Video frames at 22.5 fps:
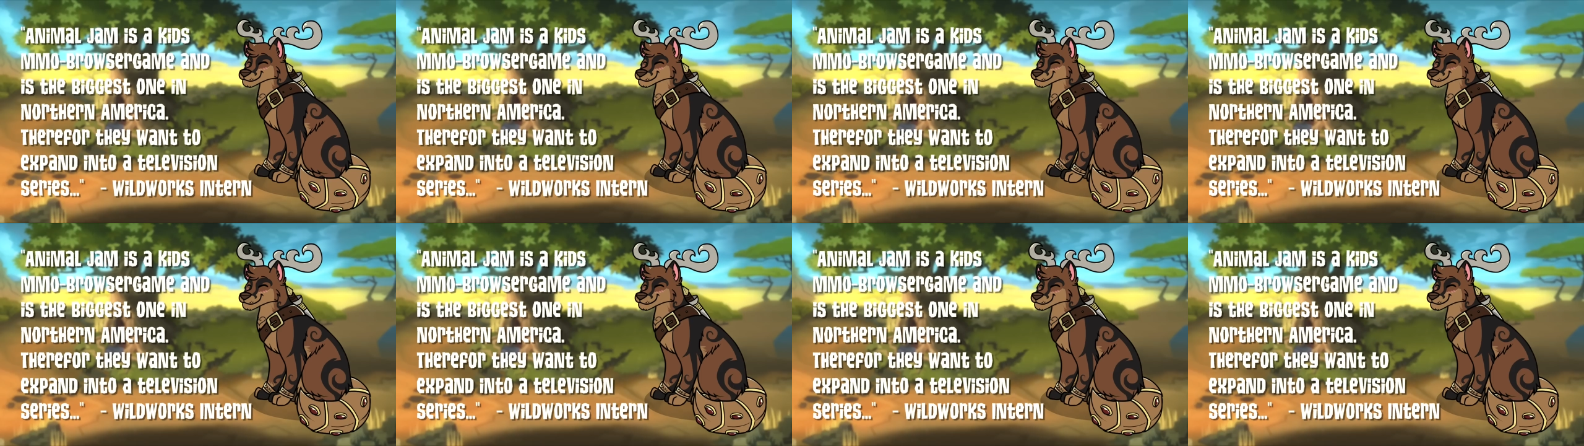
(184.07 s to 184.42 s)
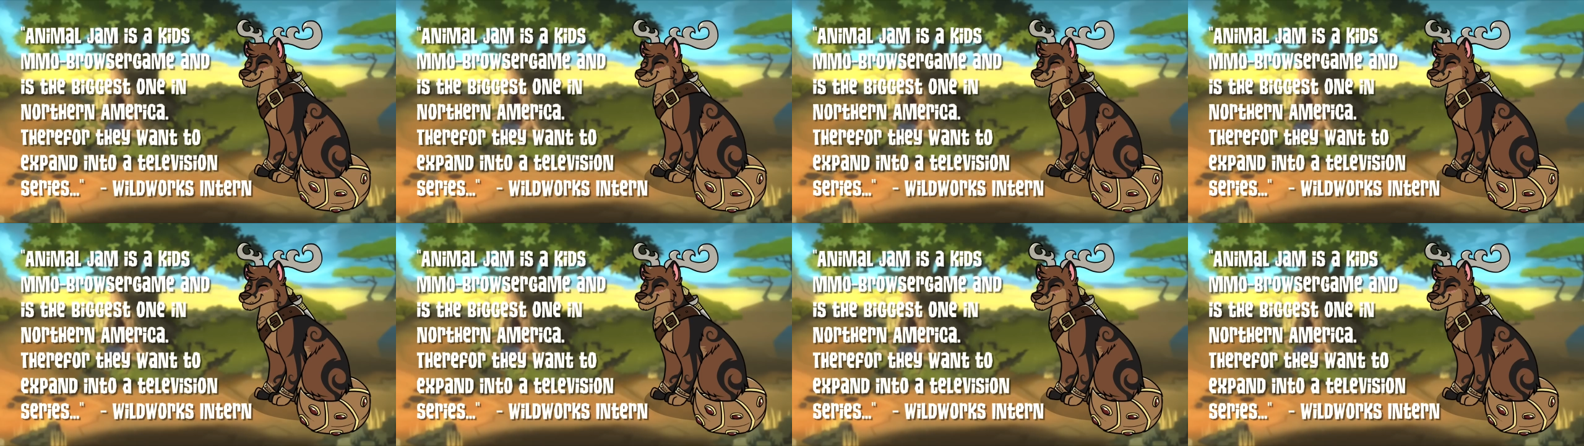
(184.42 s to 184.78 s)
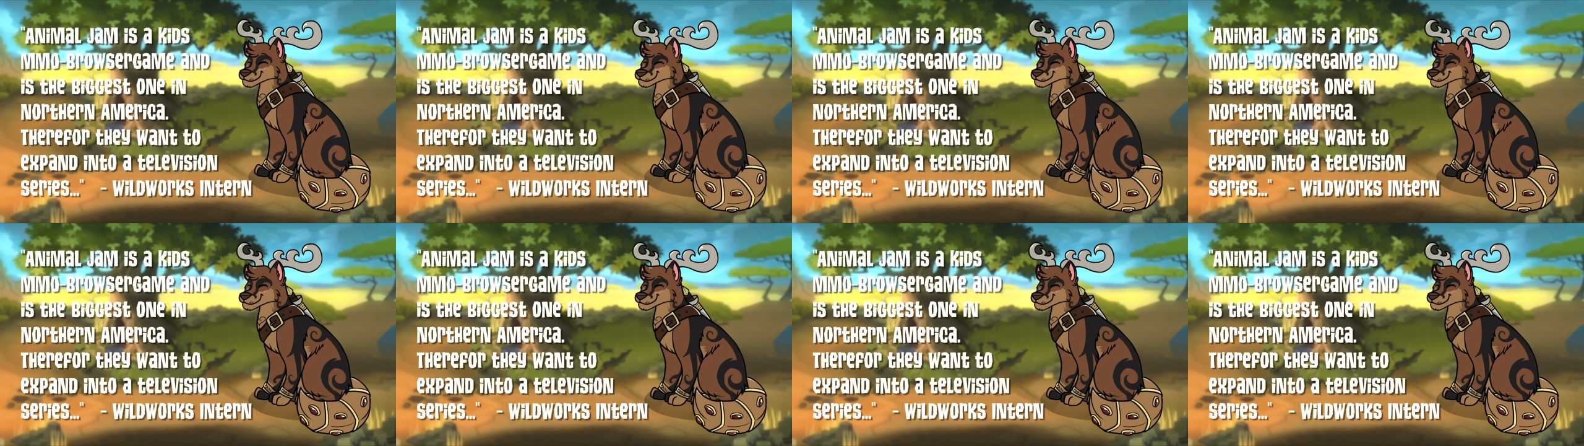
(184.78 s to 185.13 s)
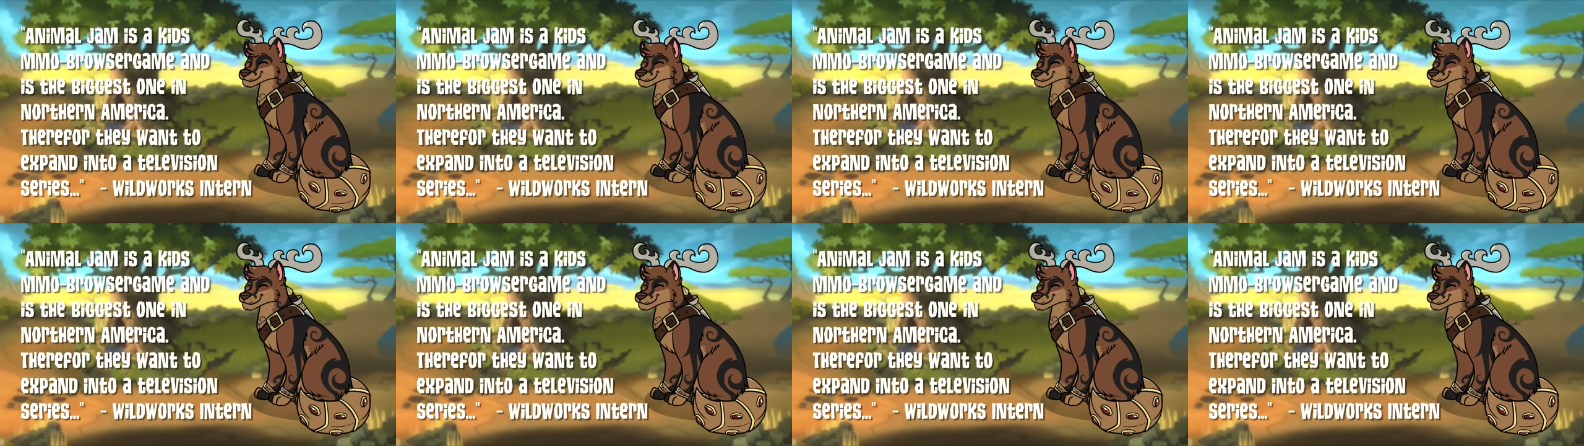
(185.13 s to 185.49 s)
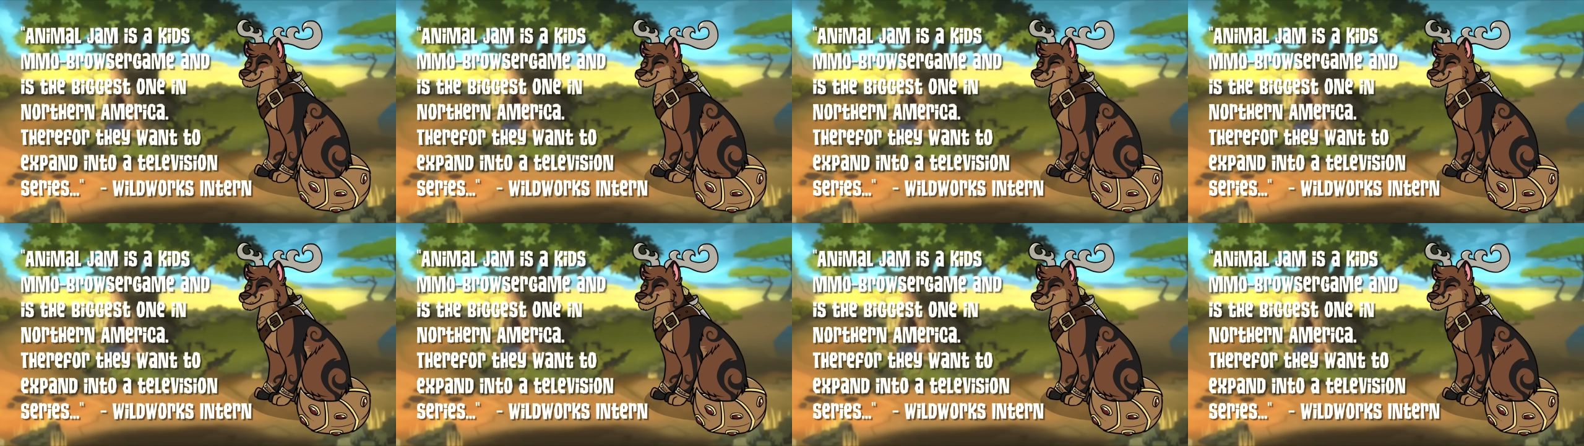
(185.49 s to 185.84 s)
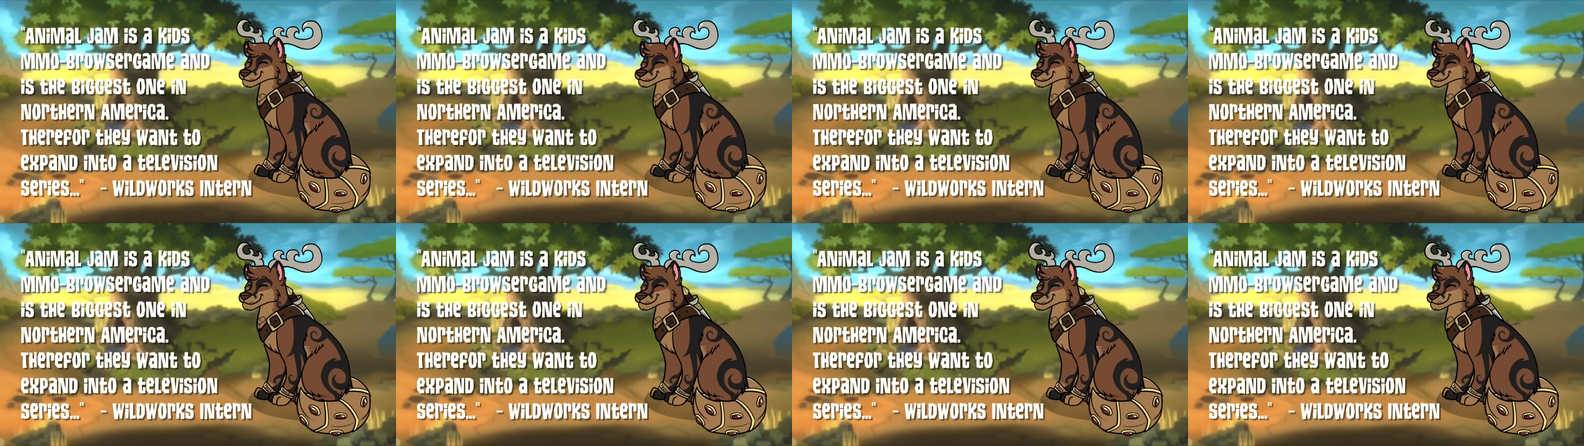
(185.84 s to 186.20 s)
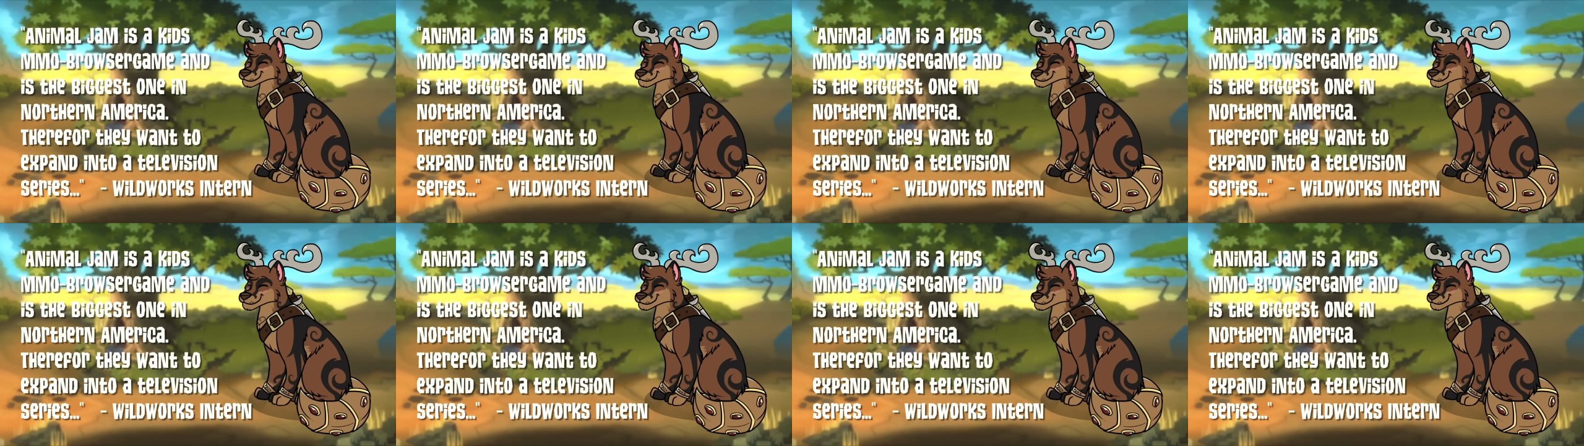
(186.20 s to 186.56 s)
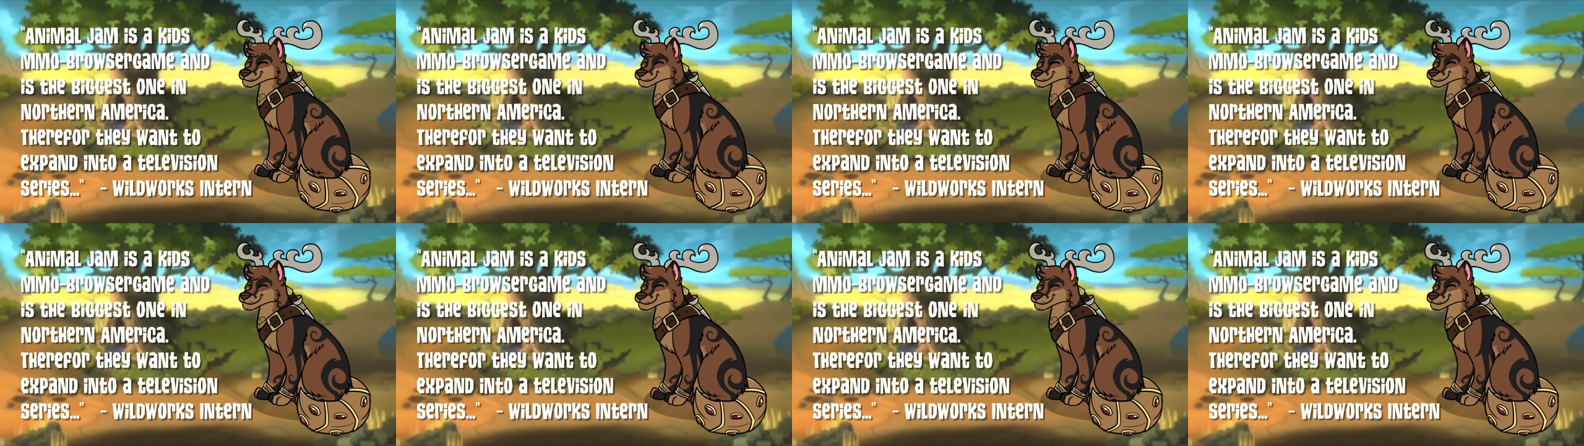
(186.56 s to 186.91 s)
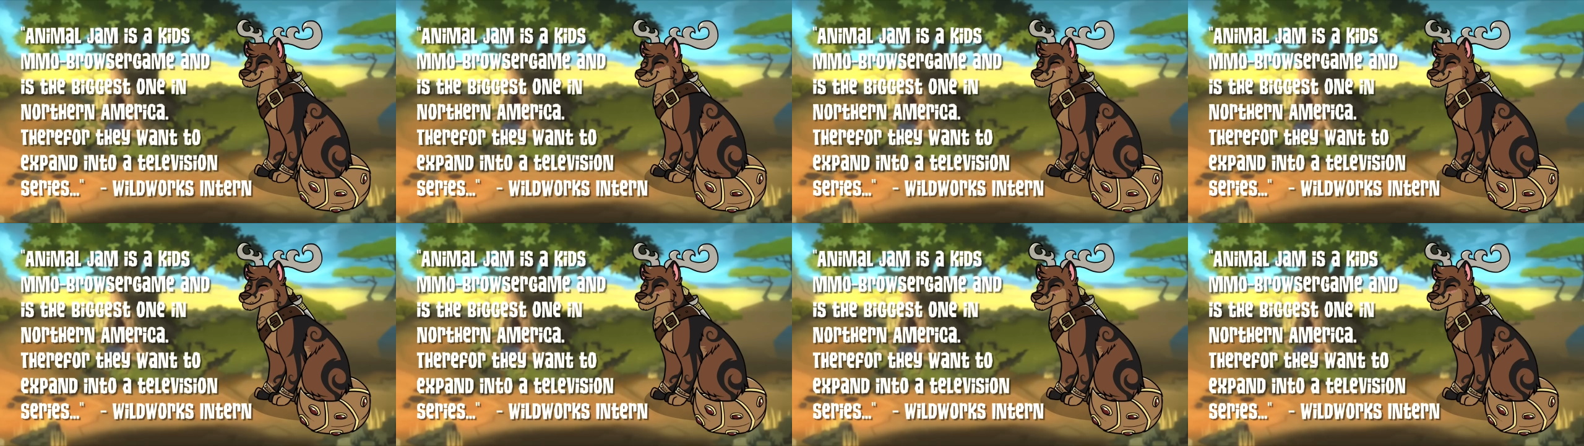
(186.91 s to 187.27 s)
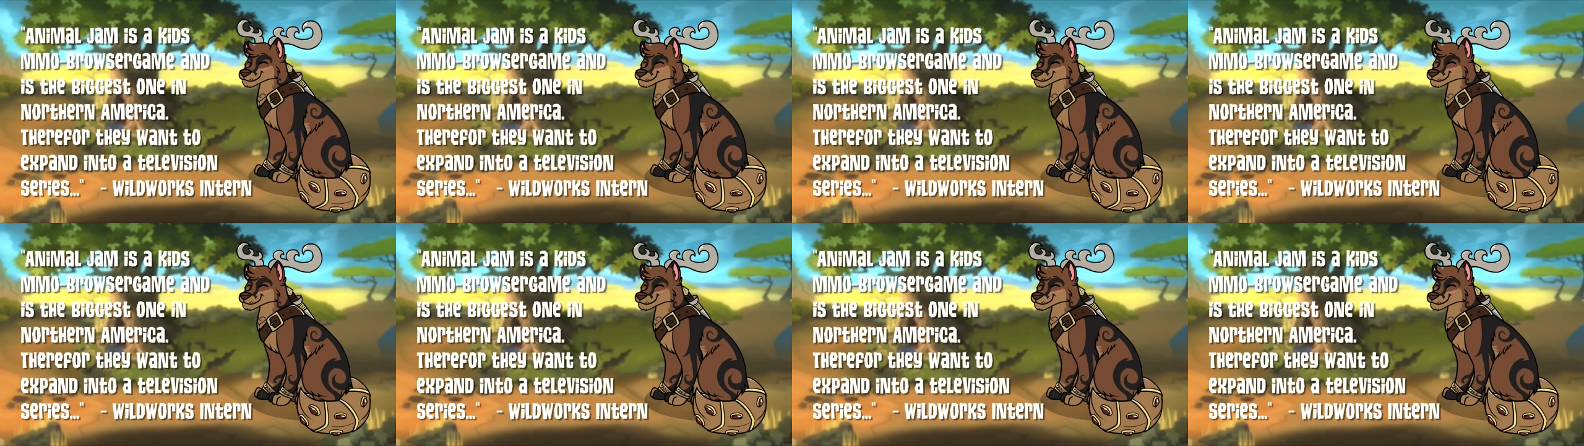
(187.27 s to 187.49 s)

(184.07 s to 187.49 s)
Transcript: No face is visible, so there are no lips to read.